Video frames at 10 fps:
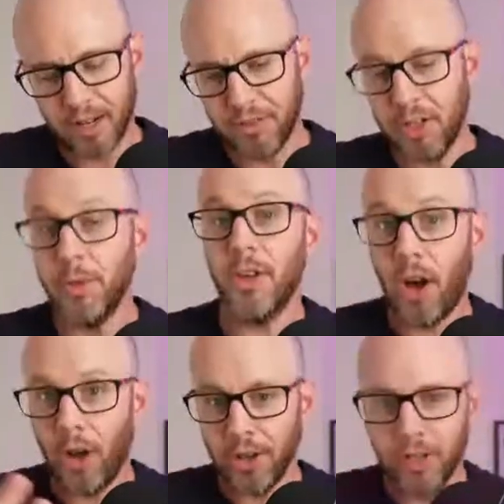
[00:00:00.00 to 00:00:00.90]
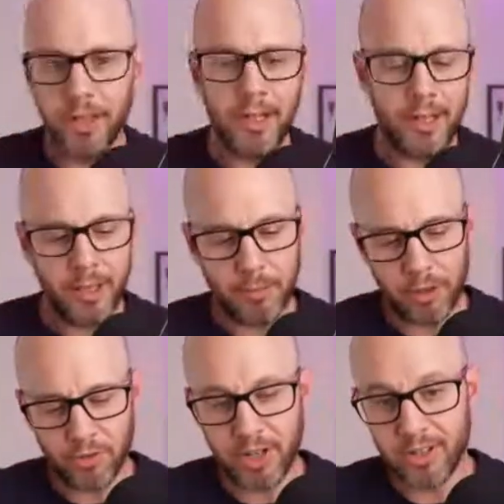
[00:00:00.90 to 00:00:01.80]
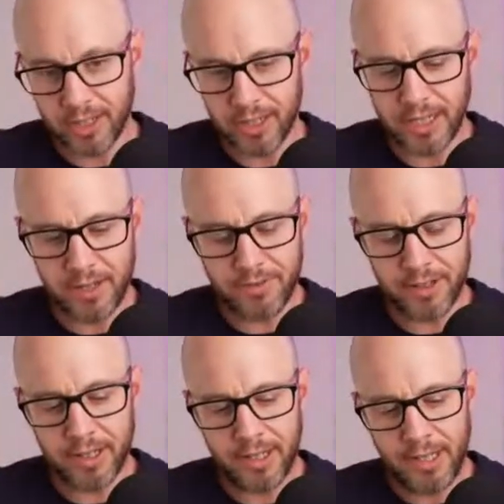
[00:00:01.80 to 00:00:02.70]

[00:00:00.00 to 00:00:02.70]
I've done it with Honor, most recently at IFA.